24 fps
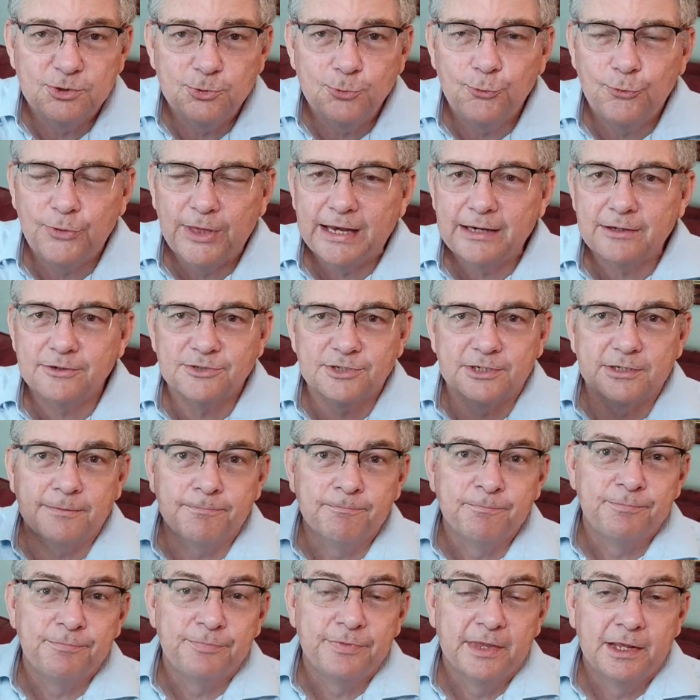2,000.
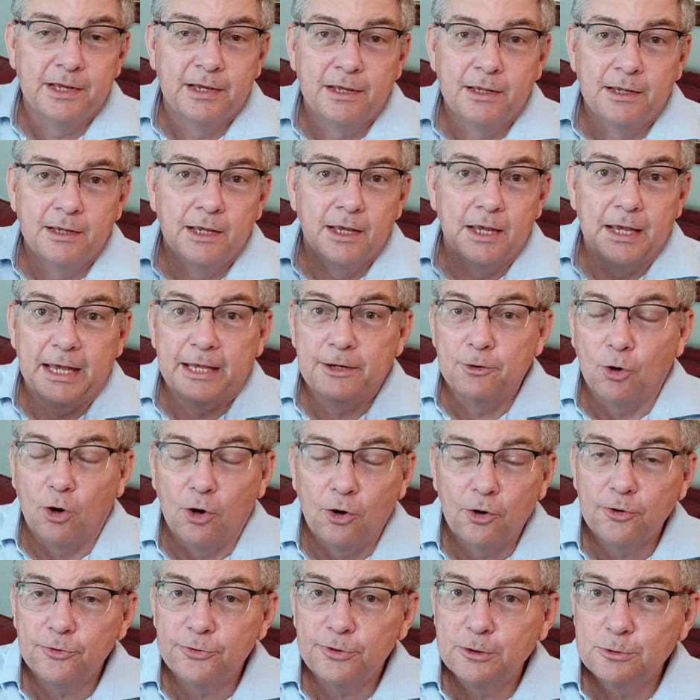And
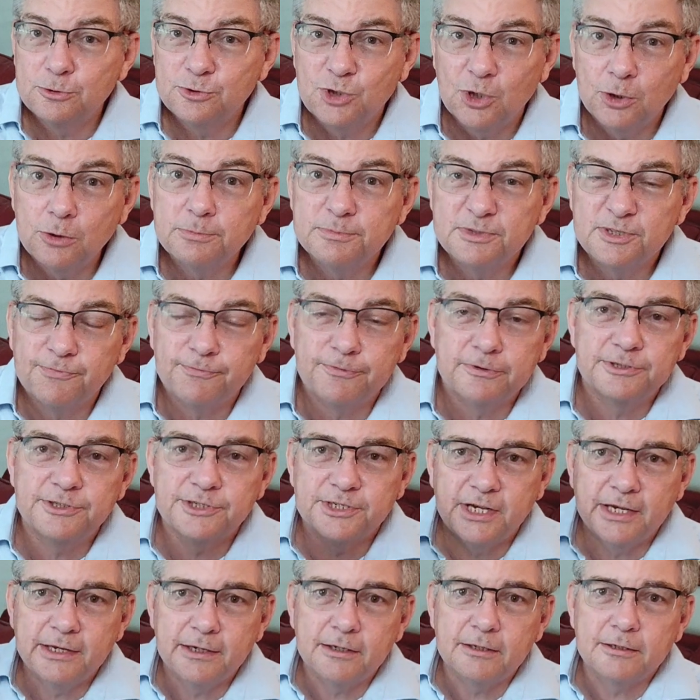all those homes for
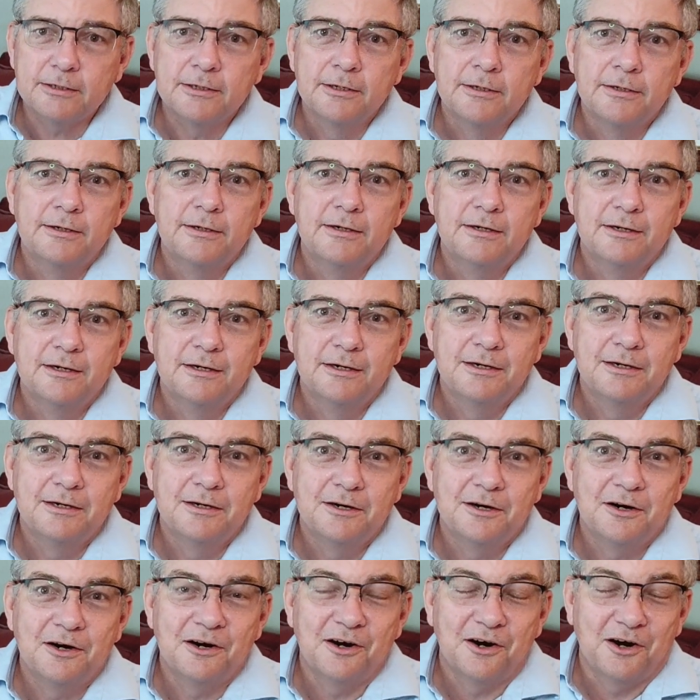sale
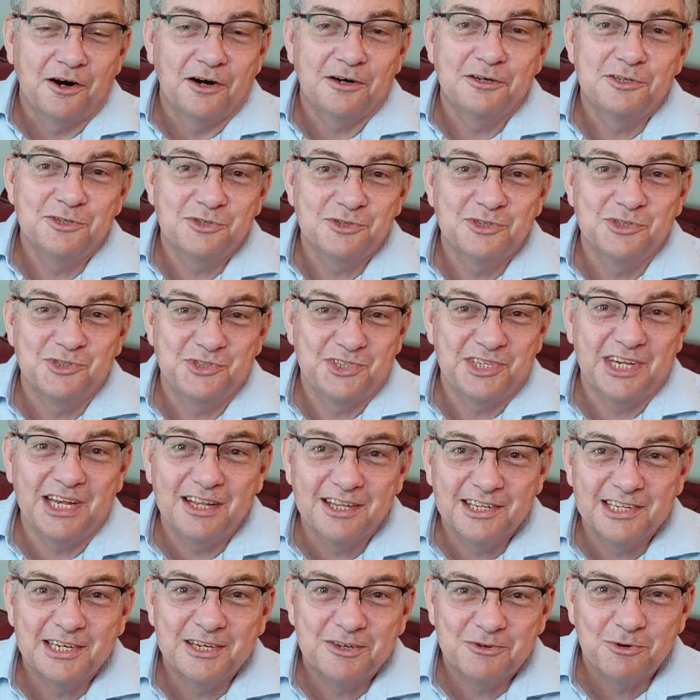are
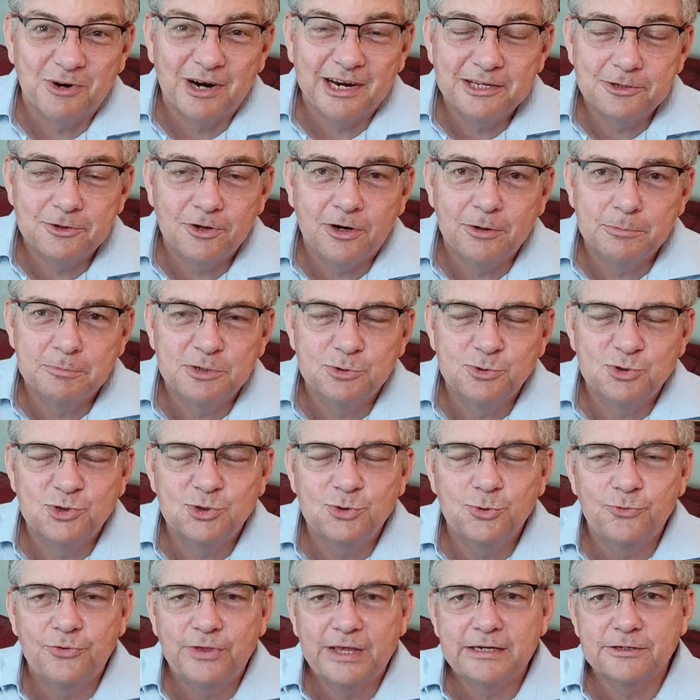selling, right? Almost
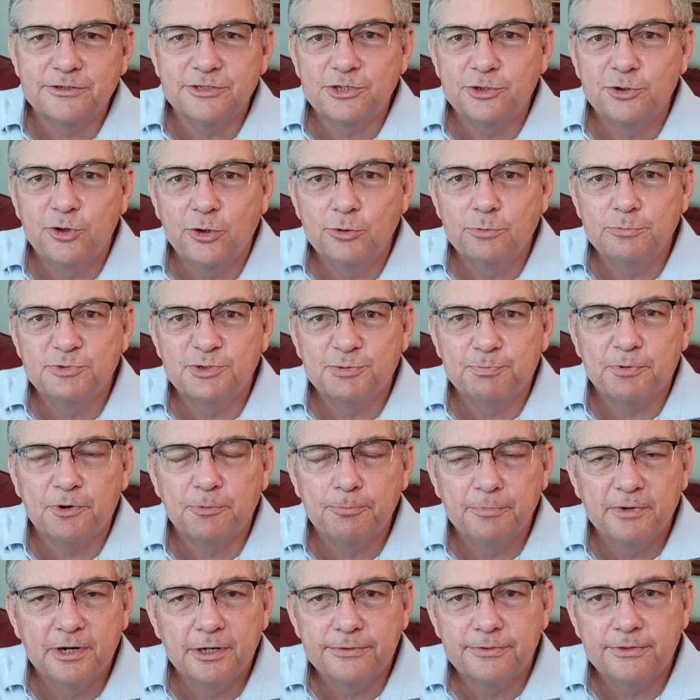2,000 homes per
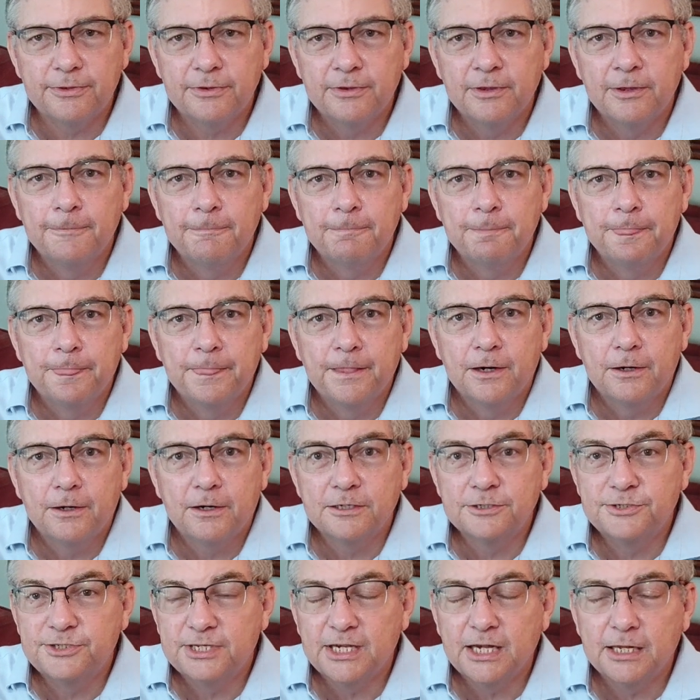month
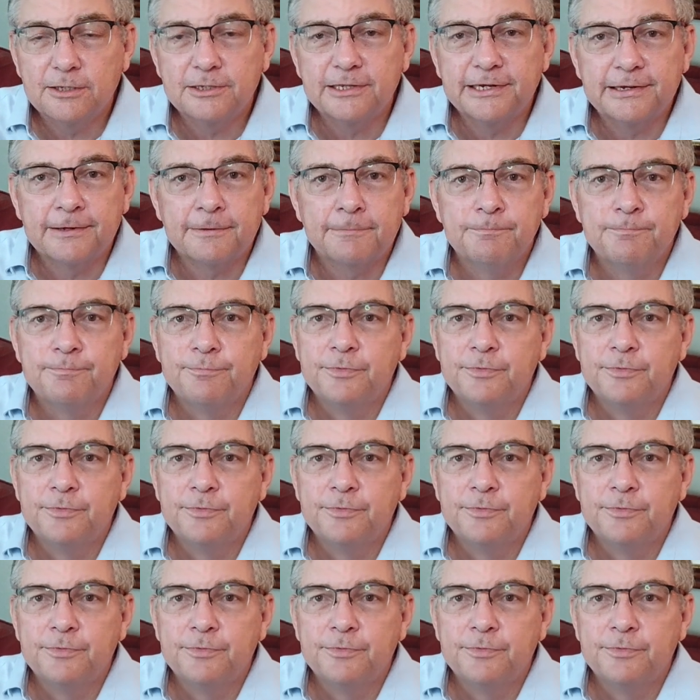are selling.